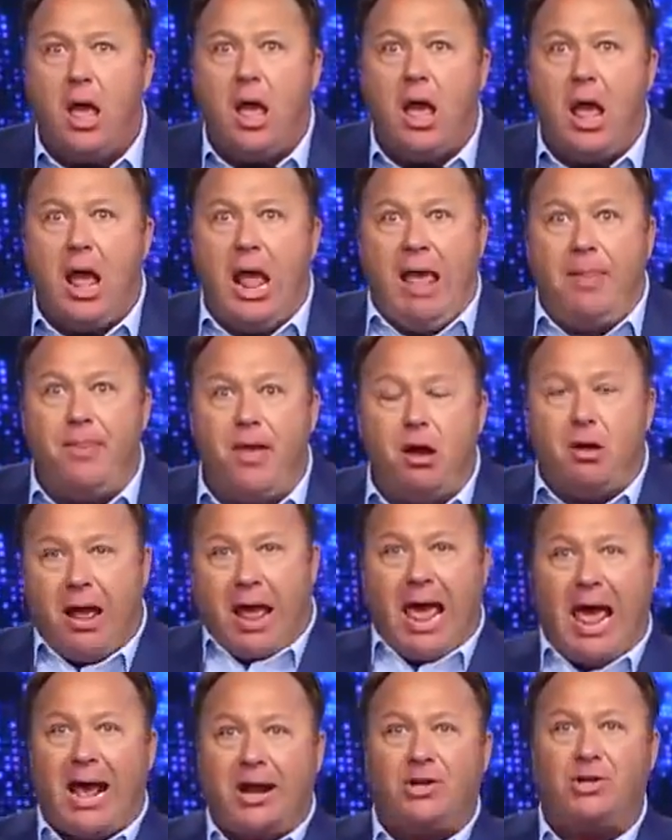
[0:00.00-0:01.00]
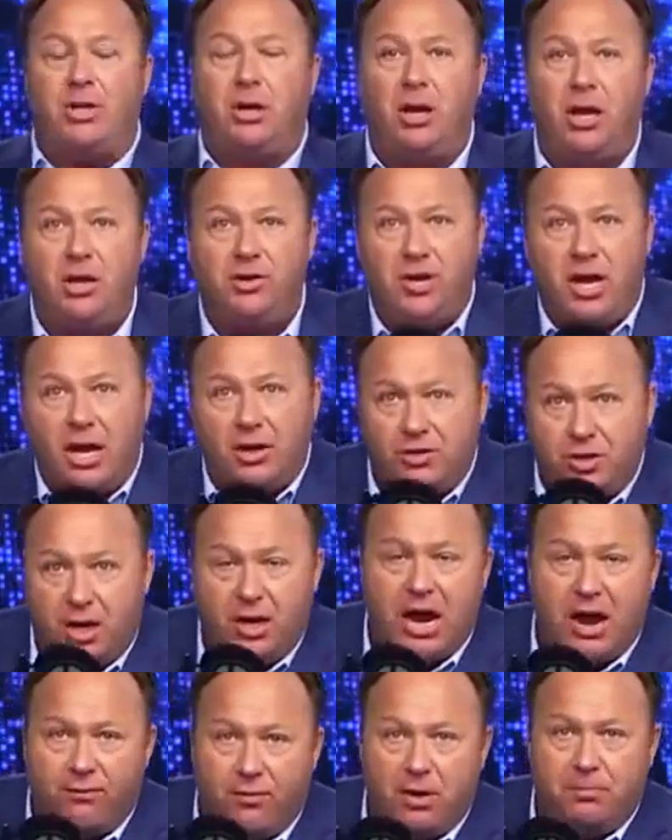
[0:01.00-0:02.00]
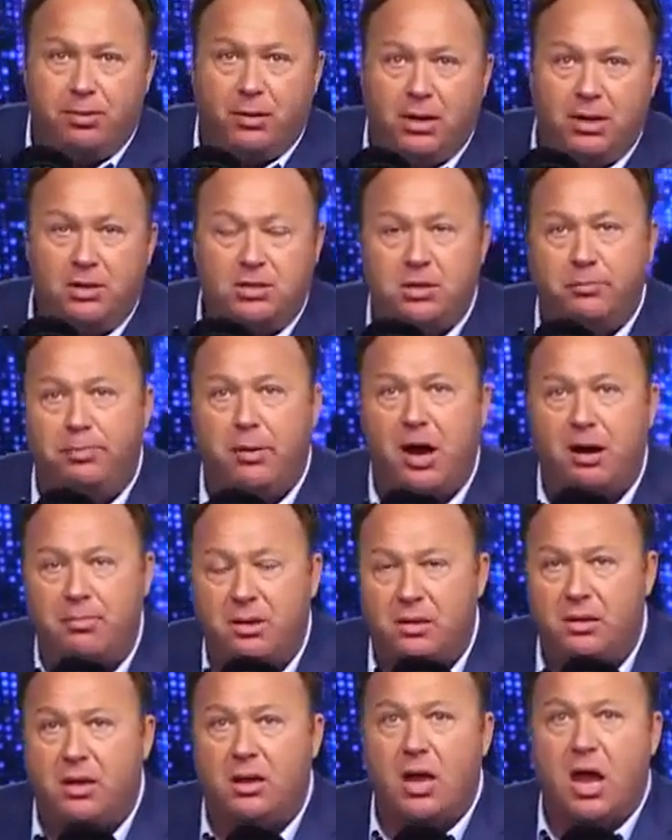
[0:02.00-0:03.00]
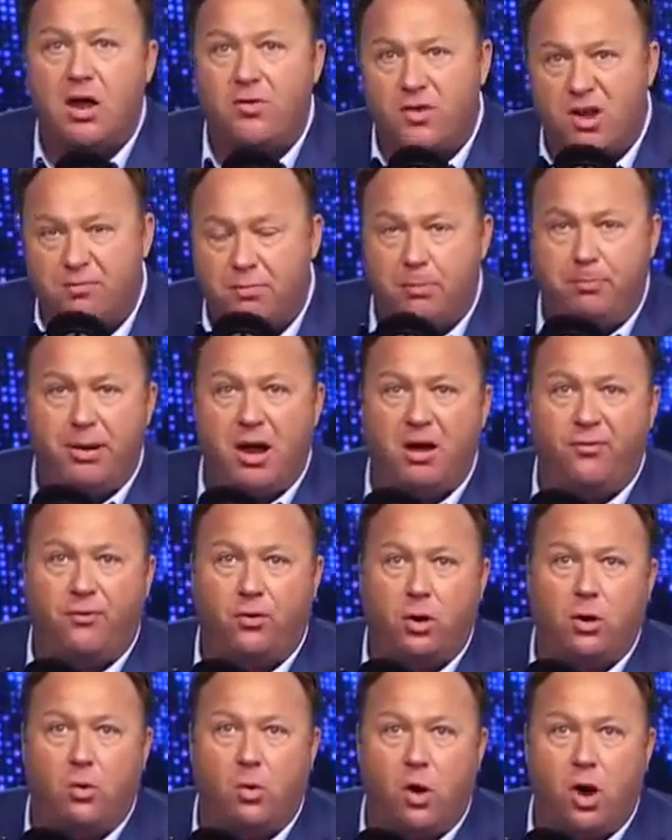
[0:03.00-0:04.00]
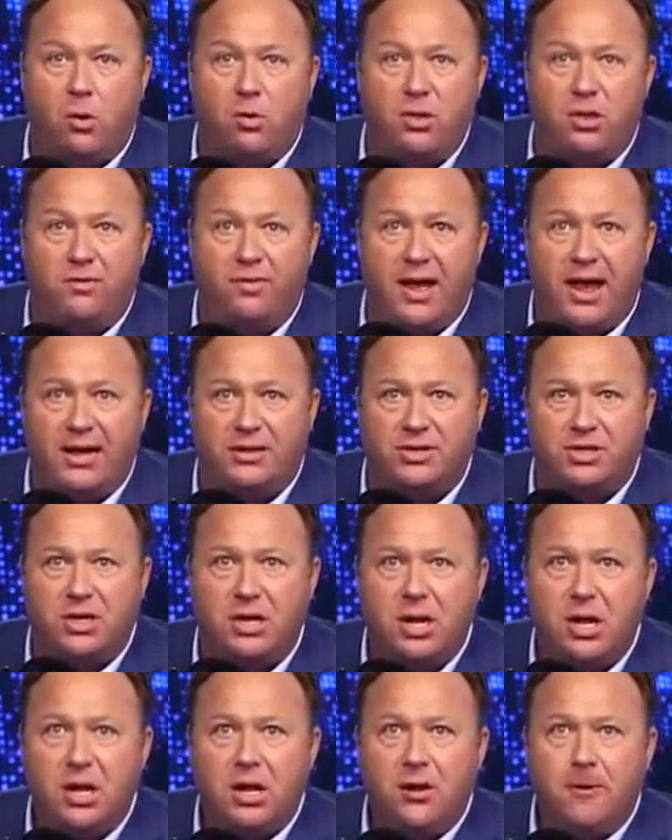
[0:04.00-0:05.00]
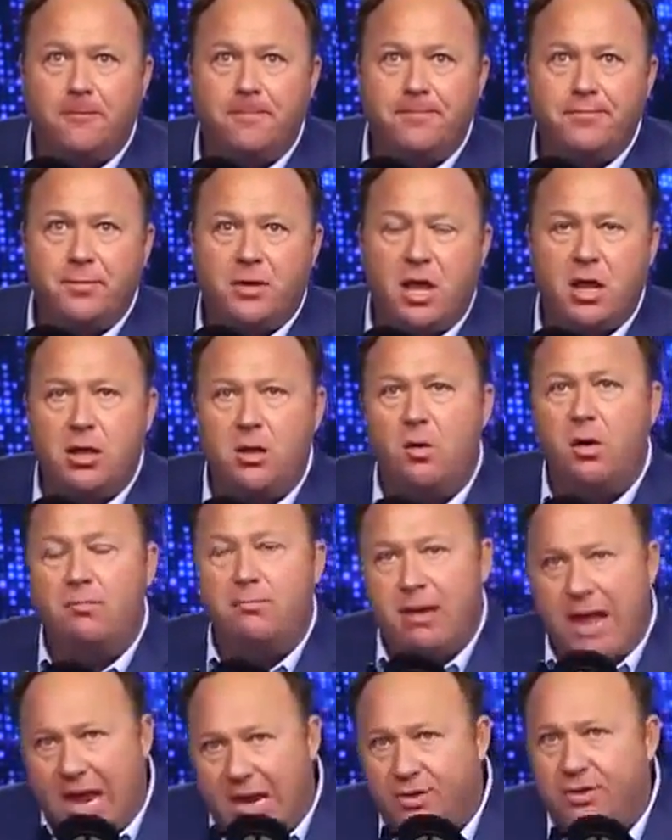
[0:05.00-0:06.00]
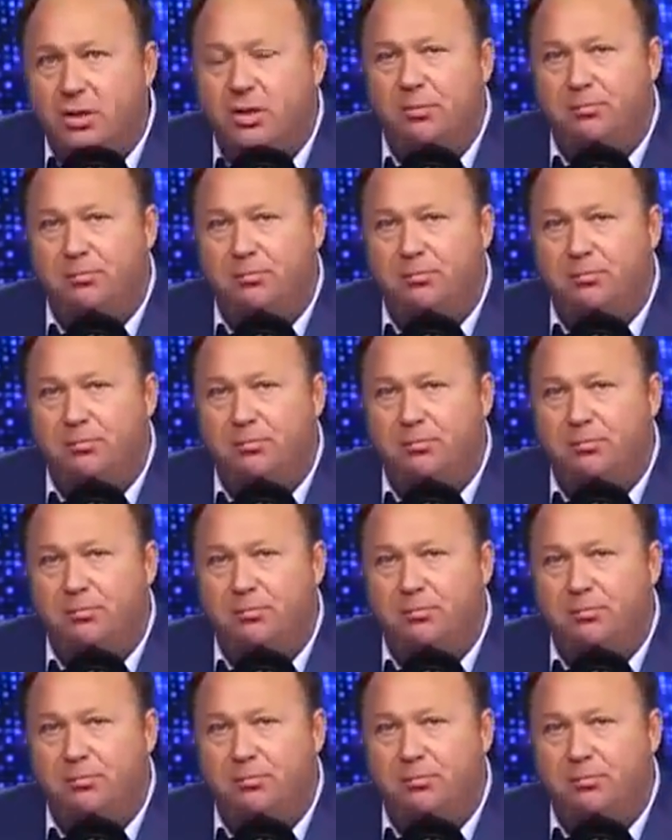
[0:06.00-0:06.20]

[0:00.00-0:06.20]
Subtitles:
and they're actually teaching every police department in the country to prepare for a war with the vets. Can you imagine the